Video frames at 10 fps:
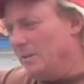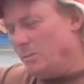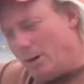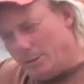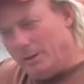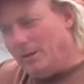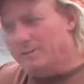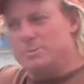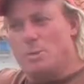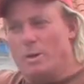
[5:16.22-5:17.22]
Where we live
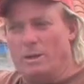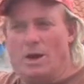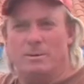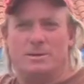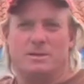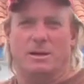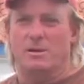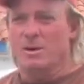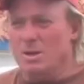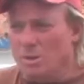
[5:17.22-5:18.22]
is Point Loma, so
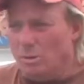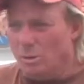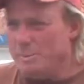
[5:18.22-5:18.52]
we'll